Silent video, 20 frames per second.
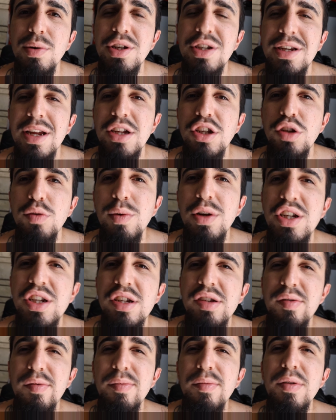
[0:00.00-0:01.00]
which tells you
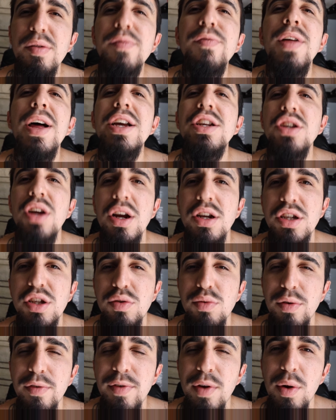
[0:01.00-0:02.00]
which
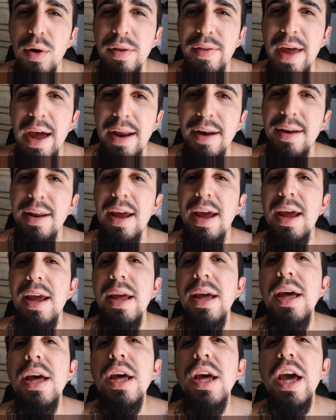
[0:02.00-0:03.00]
flashcards to review on that day.